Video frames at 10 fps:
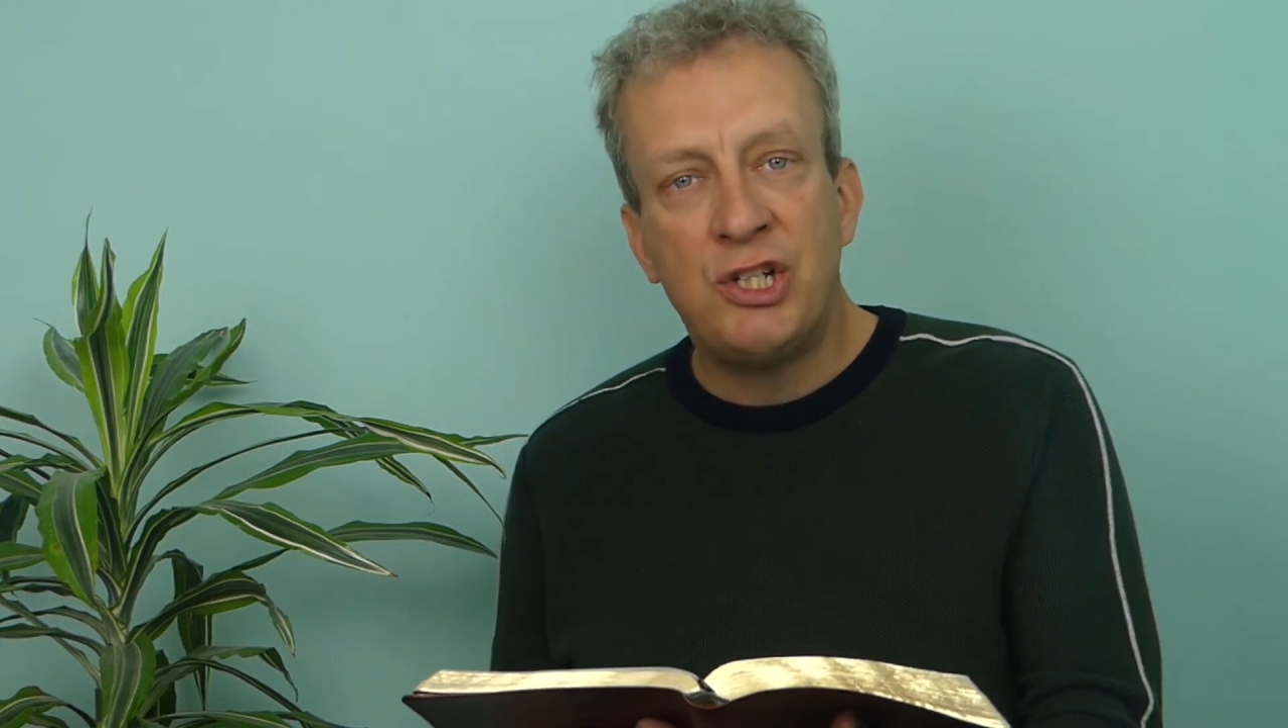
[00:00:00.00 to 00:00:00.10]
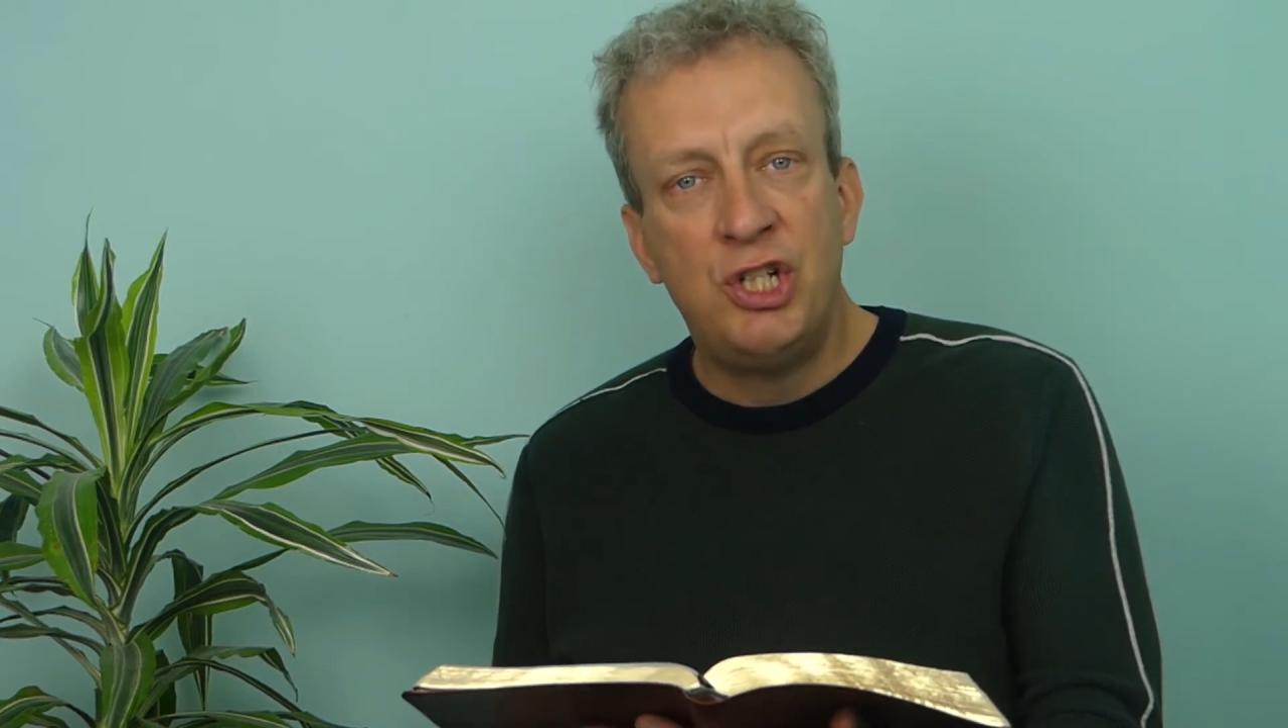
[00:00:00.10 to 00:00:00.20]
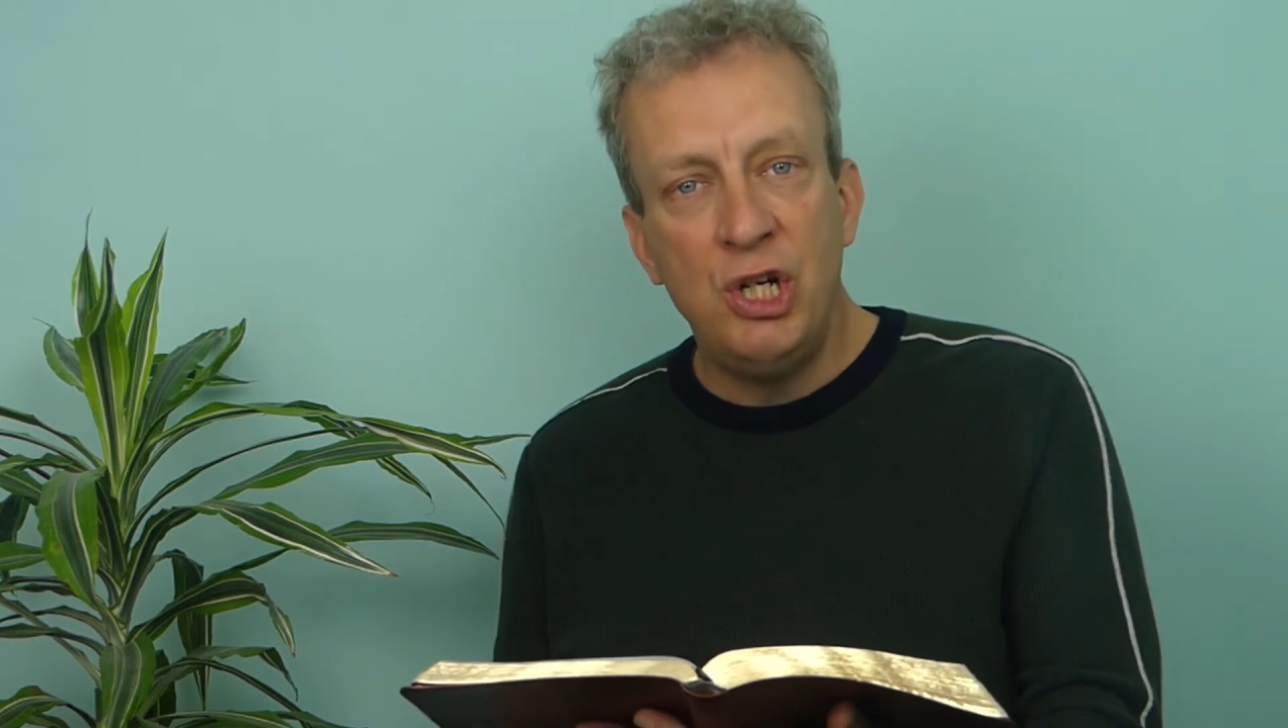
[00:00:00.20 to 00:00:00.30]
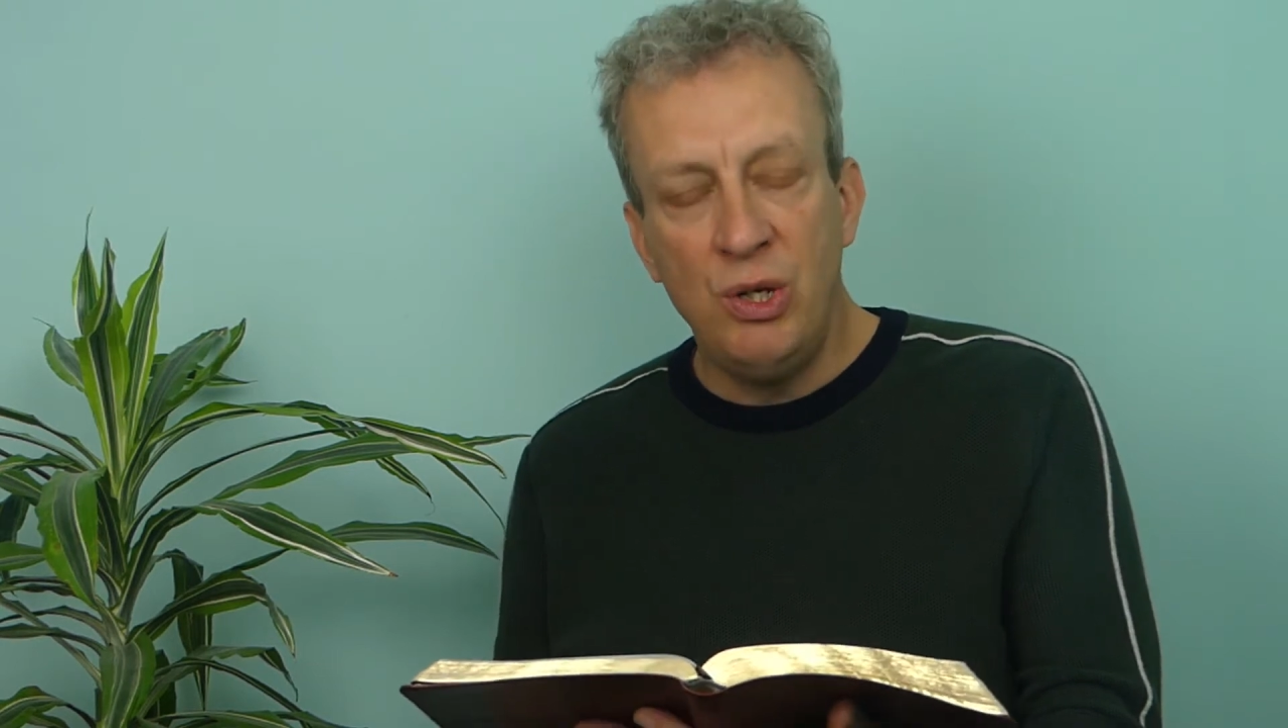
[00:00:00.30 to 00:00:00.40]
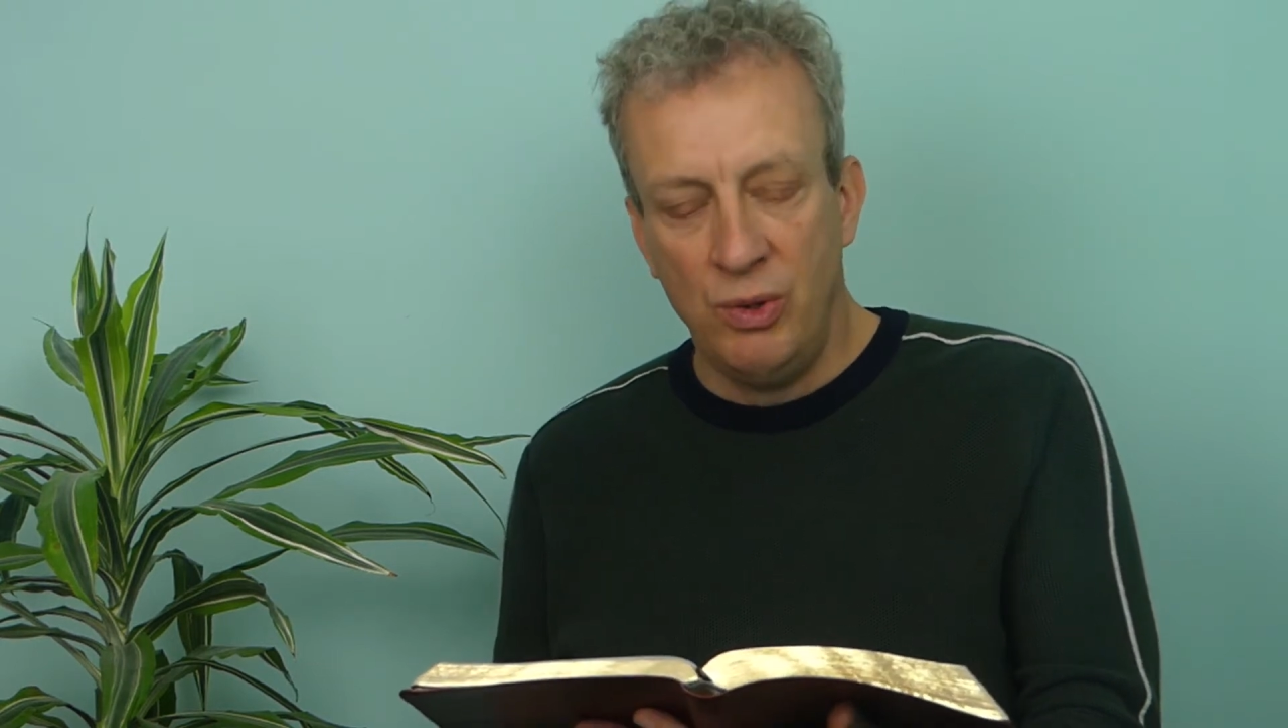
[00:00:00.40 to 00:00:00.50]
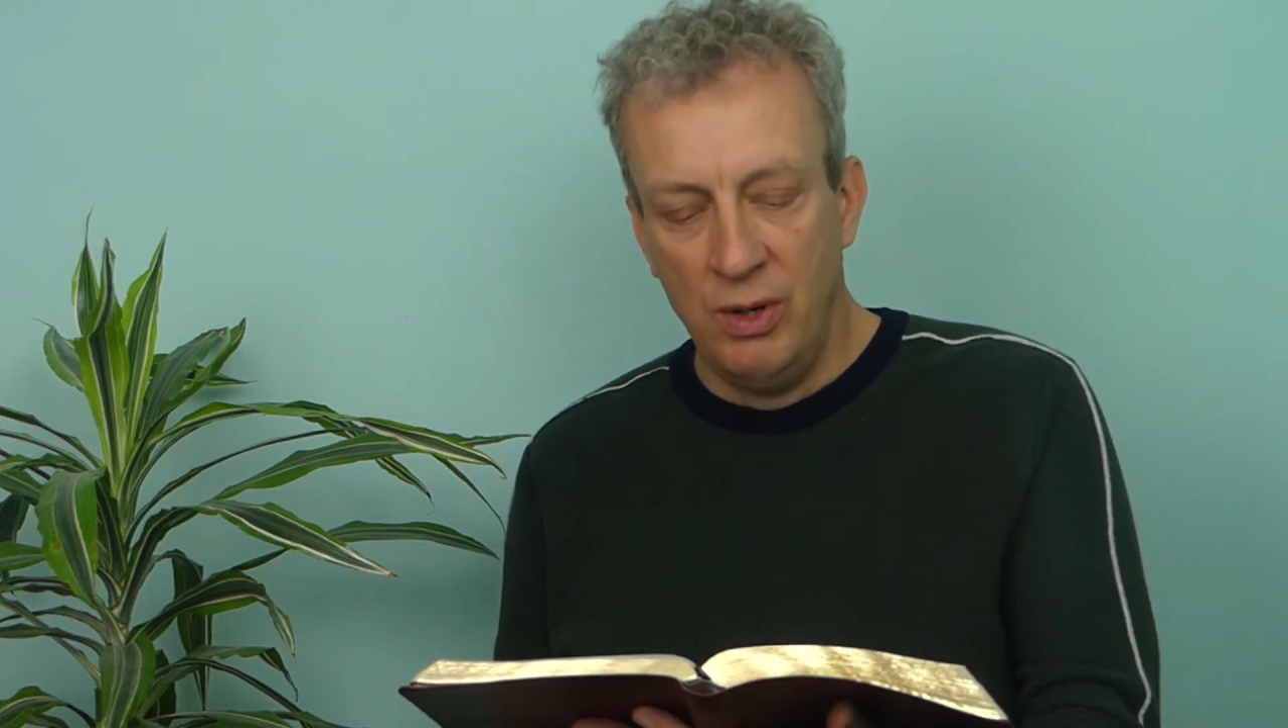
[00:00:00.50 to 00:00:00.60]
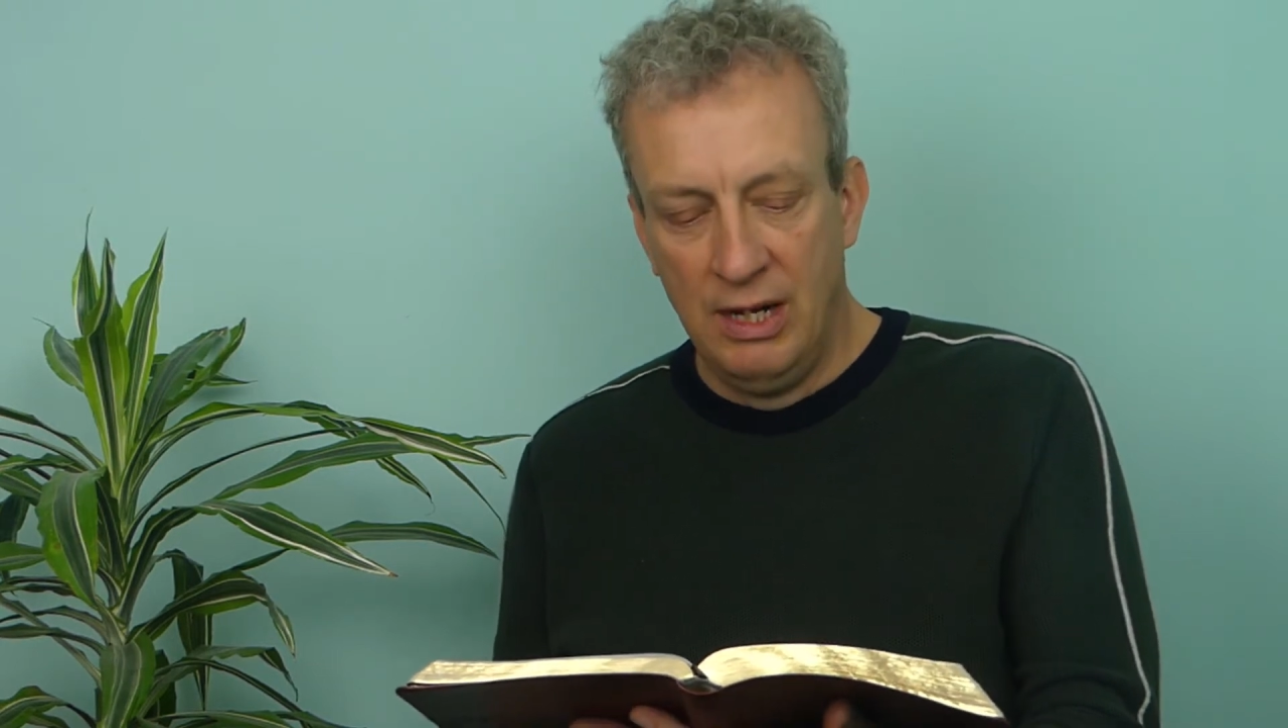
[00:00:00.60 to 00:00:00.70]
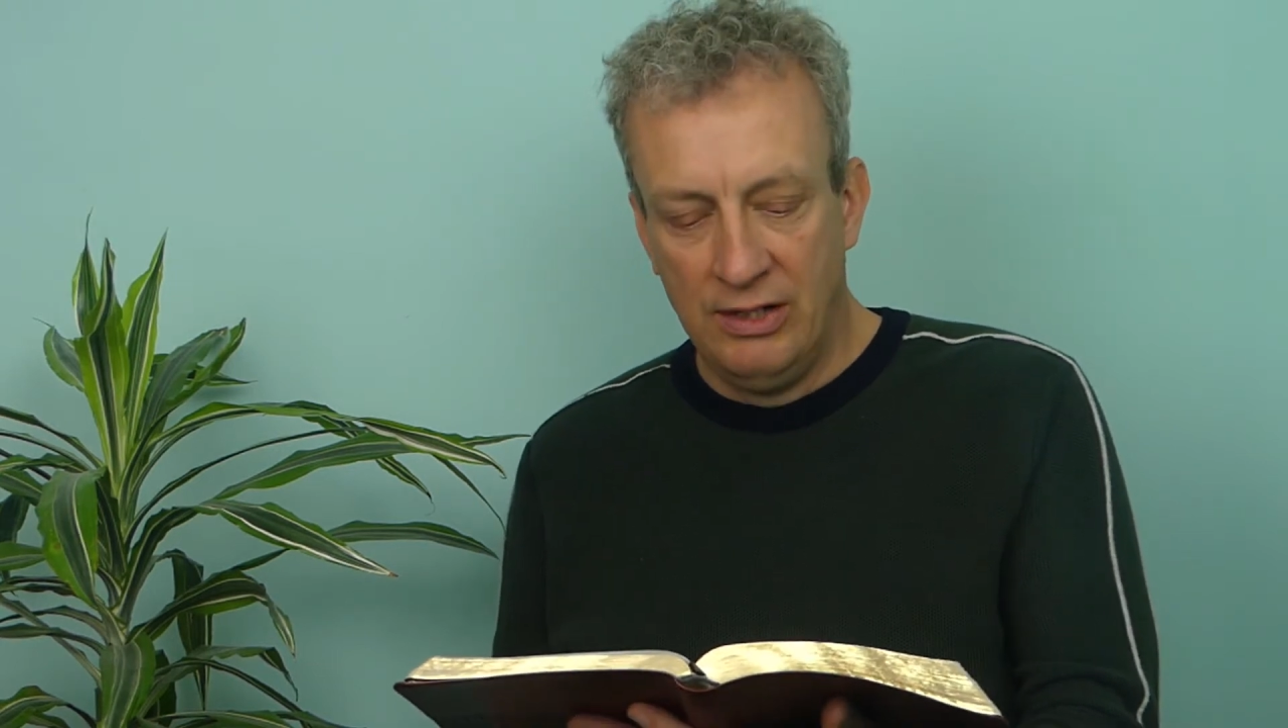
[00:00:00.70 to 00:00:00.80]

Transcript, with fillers: dew